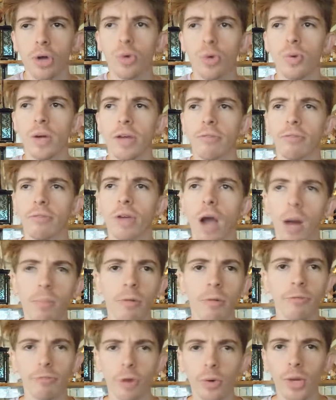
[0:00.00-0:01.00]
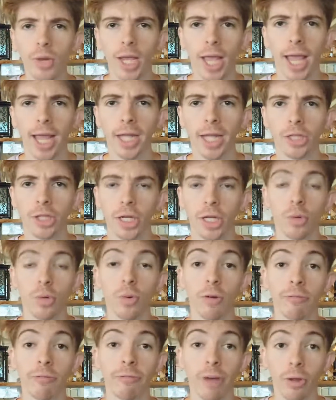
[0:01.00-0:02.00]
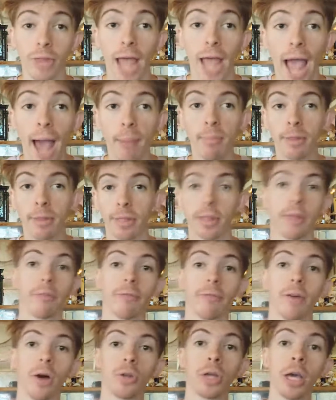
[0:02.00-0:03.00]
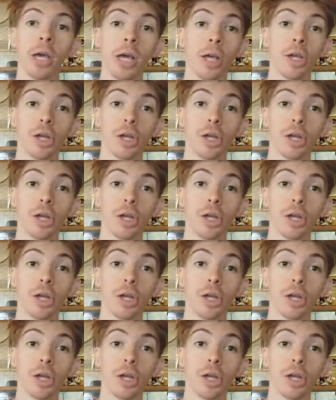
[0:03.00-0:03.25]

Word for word: who have come of voting age and who have felt apathy felt,